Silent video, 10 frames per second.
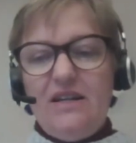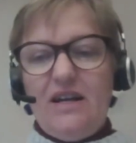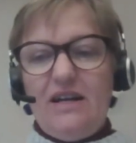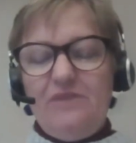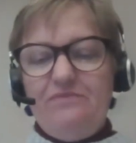
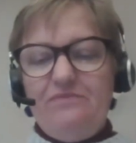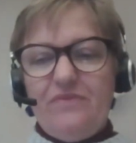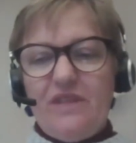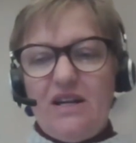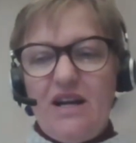I
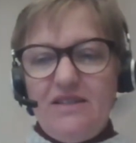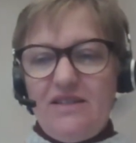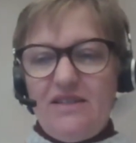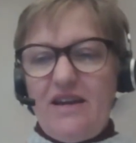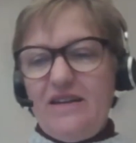can't
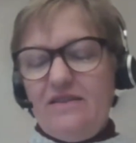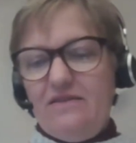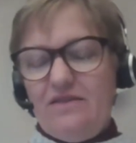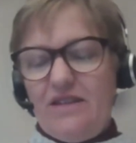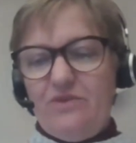
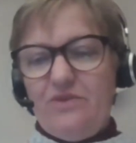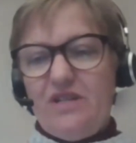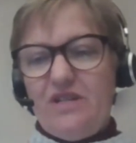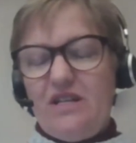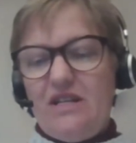say there was
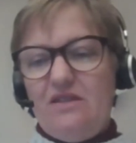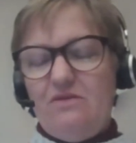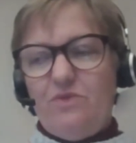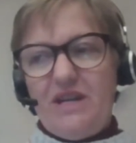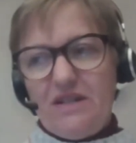any
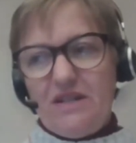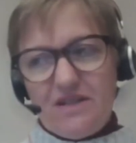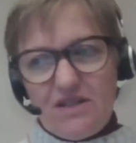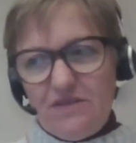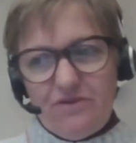
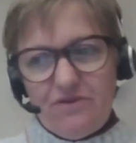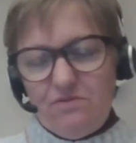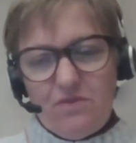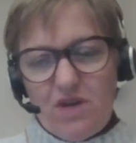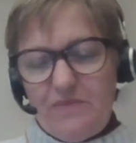weaknesses
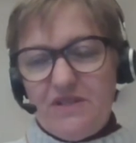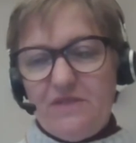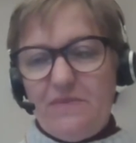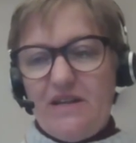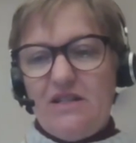from my
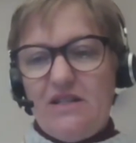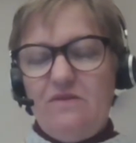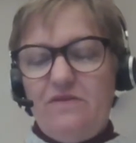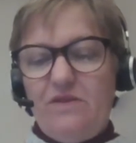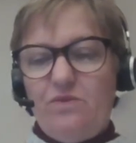
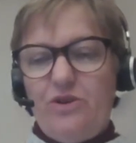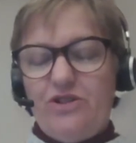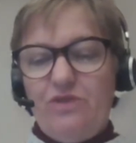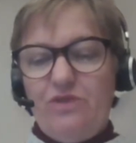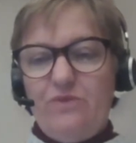perspective. It
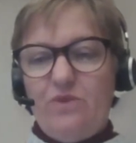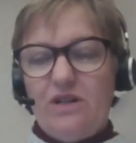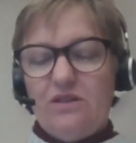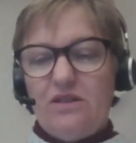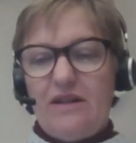worked really
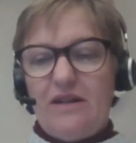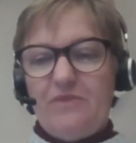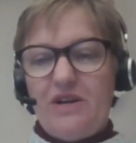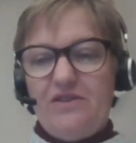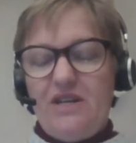well.
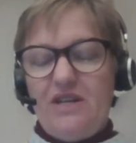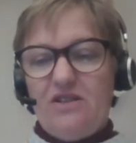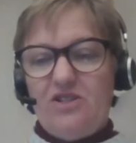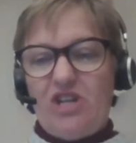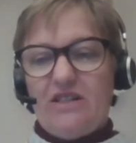I think
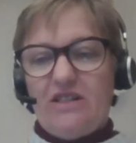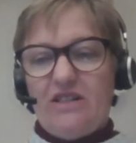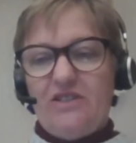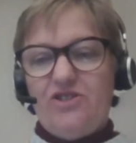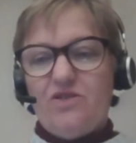the
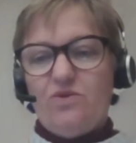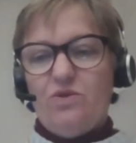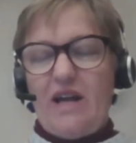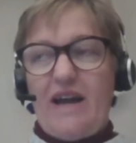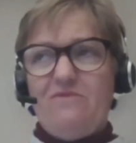challenges all
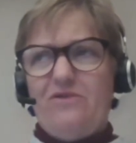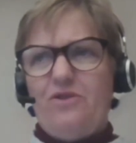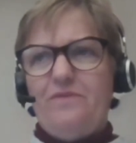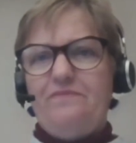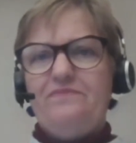came
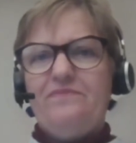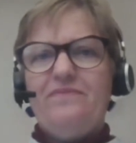from